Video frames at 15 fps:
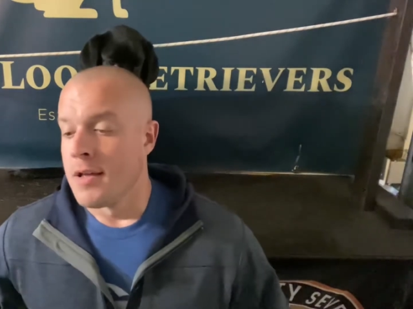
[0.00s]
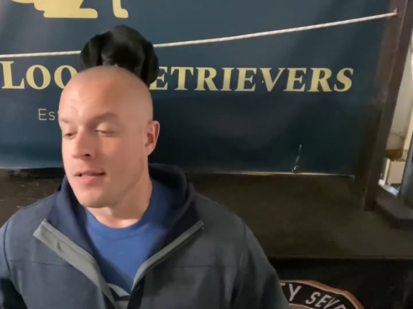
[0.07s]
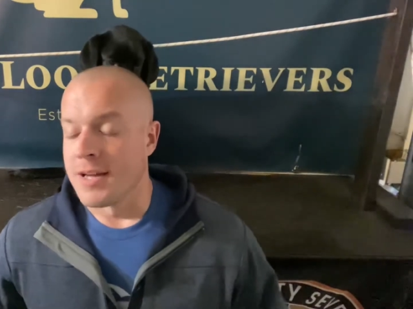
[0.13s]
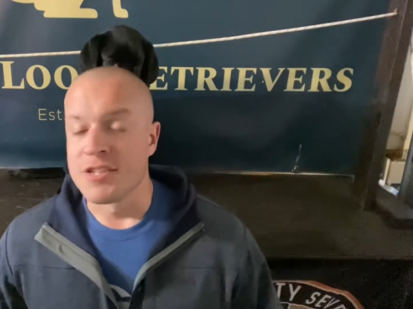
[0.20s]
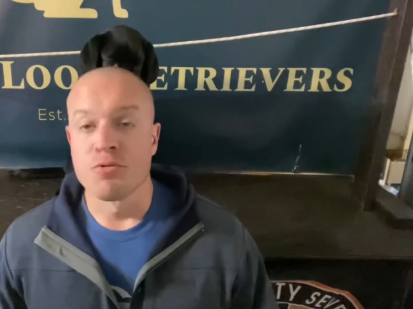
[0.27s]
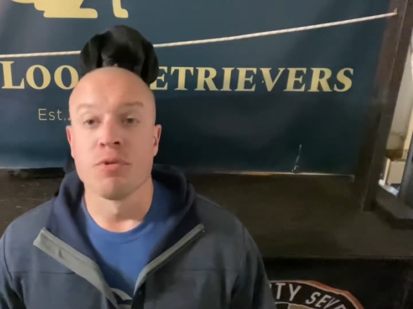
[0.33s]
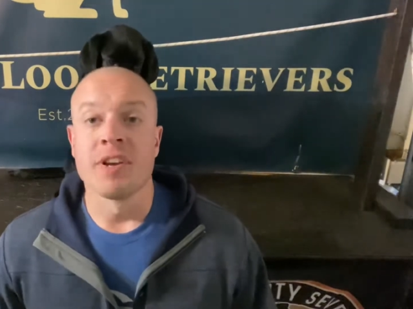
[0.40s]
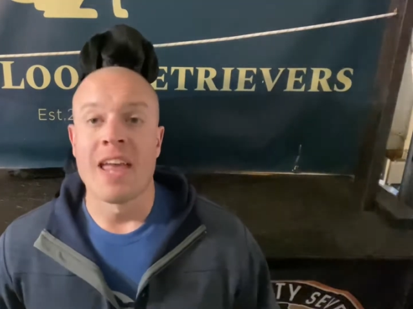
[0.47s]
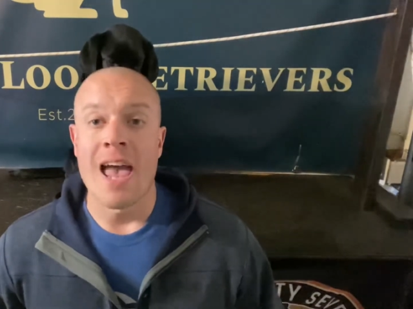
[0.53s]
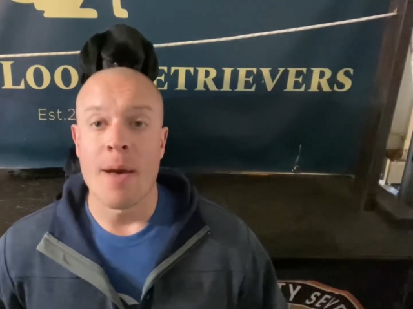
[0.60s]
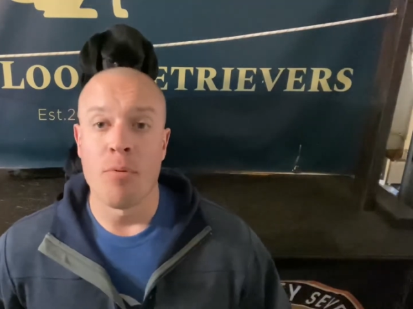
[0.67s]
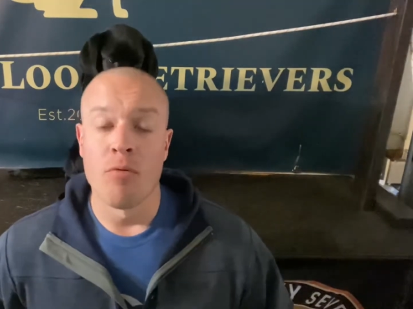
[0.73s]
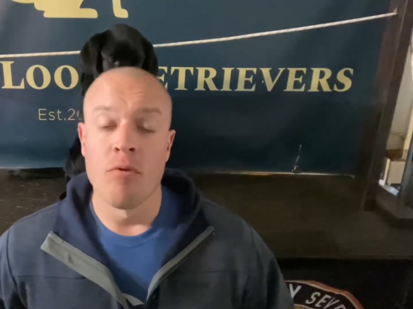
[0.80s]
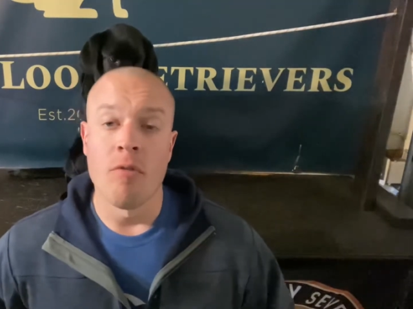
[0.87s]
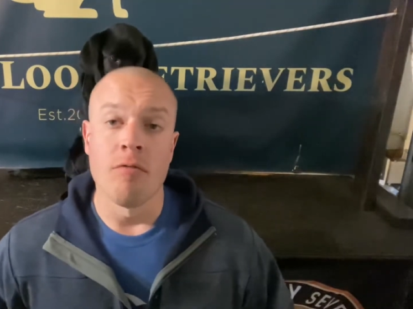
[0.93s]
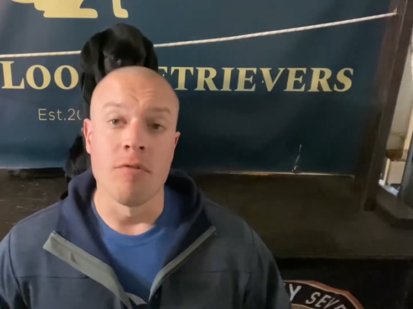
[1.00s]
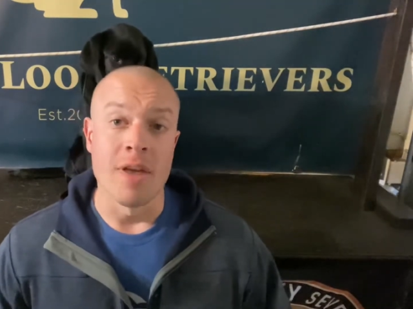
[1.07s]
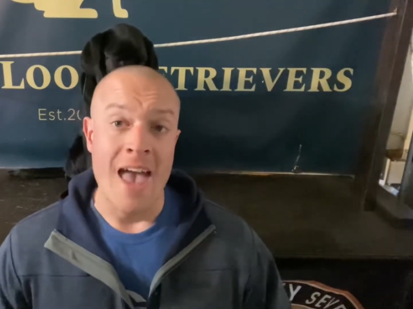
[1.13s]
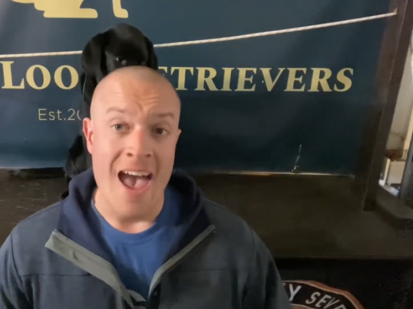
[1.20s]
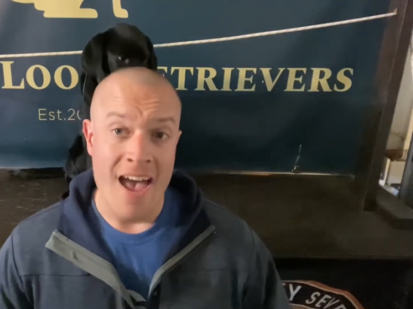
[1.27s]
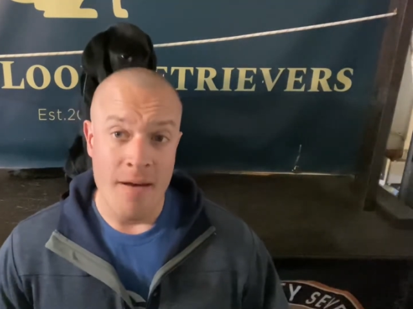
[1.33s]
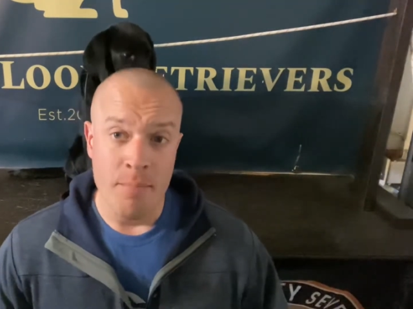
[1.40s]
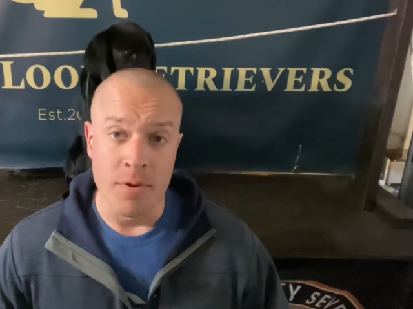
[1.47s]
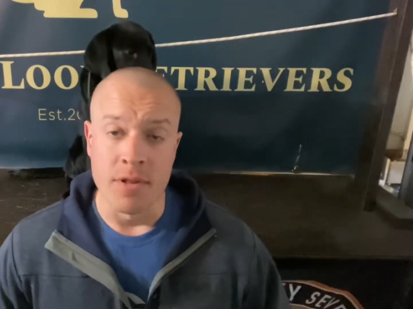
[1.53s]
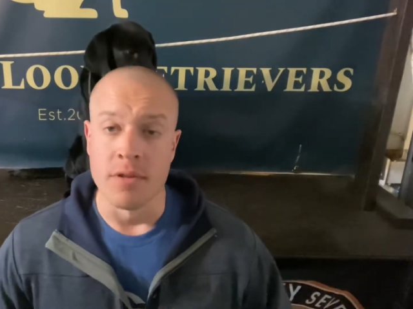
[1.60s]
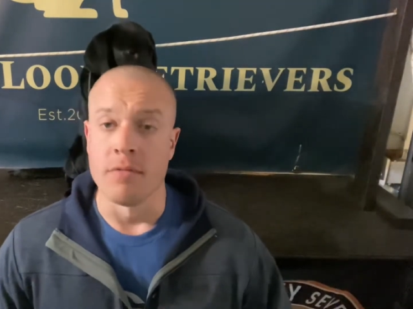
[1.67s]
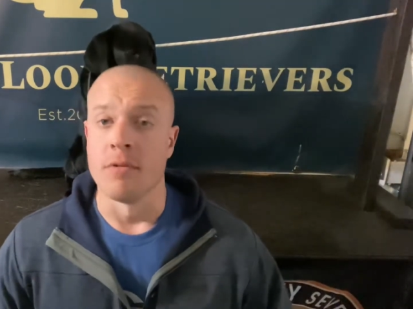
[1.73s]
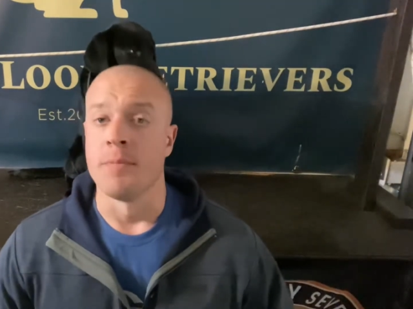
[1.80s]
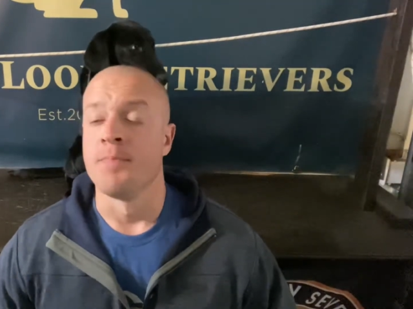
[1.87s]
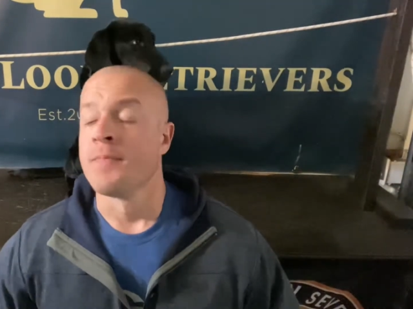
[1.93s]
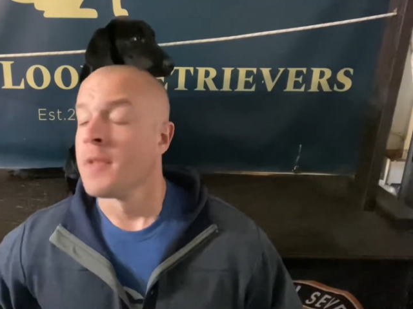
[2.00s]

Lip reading: Let's recap on what we have been doing.